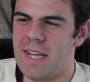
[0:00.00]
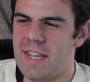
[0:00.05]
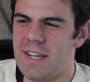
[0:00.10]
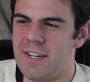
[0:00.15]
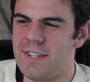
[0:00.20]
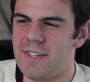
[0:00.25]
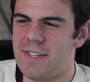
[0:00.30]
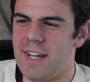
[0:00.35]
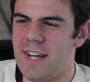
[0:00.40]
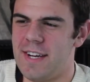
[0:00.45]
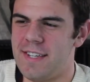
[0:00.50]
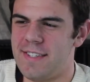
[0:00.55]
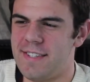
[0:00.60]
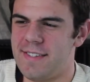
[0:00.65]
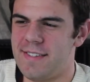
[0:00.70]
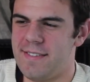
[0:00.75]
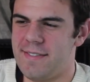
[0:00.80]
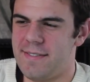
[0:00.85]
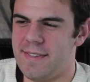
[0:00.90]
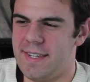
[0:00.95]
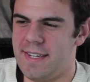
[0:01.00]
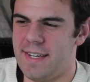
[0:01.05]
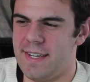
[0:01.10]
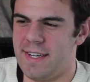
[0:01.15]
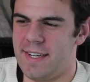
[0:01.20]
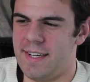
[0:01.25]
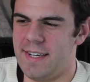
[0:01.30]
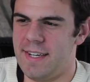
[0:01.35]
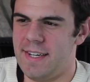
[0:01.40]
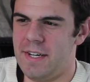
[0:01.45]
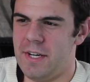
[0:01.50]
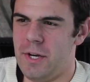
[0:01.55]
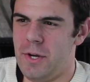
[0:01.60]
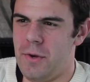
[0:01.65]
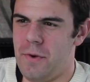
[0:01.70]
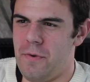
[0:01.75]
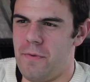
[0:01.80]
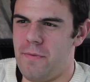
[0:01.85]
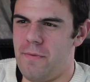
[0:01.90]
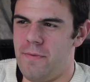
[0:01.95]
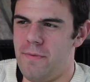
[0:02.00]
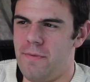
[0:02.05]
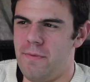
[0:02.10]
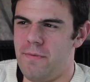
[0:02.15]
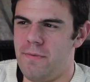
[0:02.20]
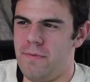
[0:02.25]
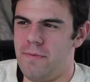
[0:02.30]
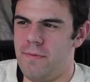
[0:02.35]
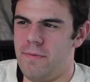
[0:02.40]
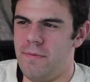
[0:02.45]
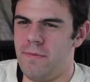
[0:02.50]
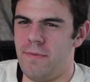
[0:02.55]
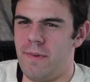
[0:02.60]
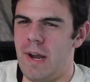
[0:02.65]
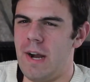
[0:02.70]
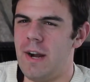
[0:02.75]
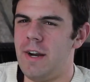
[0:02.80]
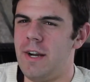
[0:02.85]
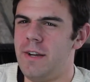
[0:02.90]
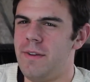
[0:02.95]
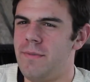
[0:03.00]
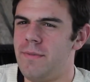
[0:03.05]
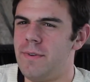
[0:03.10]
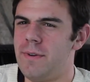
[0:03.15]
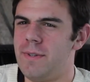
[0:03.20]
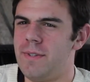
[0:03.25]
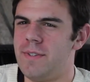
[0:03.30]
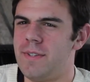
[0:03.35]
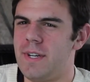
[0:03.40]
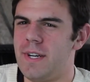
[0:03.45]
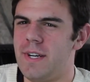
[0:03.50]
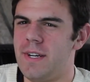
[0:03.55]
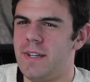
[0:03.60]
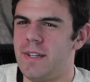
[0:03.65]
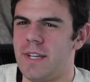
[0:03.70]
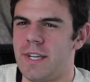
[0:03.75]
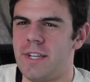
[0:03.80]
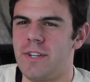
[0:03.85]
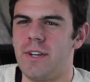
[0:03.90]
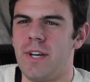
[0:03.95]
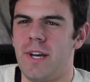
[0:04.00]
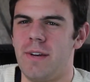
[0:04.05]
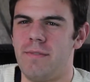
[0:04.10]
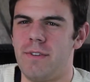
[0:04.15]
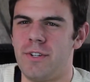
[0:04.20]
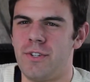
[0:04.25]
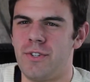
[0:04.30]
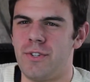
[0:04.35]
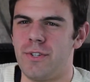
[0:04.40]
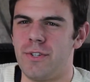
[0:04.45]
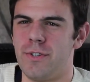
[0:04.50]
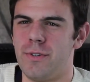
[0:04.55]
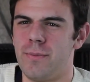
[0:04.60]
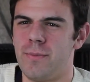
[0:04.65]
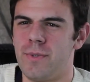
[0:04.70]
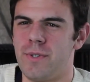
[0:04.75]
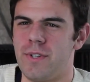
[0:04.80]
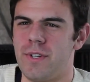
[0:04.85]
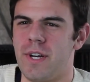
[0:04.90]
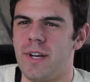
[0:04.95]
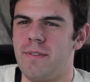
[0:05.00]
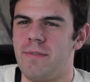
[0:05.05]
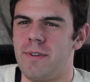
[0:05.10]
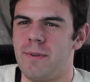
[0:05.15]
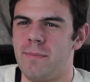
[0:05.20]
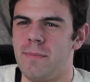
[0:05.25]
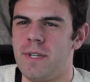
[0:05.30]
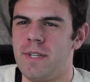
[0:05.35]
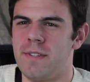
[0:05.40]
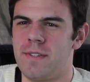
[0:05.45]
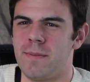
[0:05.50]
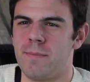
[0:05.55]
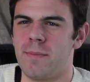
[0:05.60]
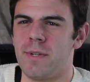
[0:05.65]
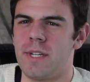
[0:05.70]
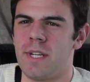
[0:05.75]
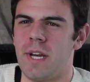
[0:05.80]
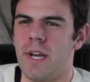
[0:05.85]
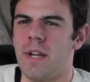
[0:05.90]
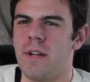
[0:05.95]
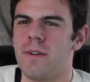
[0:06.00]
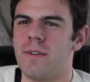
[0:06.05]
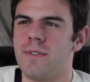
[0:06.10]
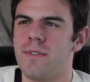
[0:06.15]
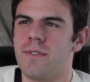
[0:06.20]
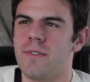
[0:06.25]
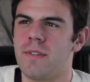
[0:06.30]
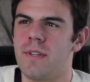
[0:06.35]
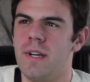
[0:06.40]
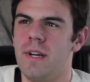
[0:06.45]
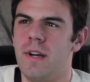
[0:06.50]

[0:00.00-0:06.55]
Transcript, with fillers: there's lots of uh, varied foods there. Like you'll have your soups, you'll have your meats and potatoes.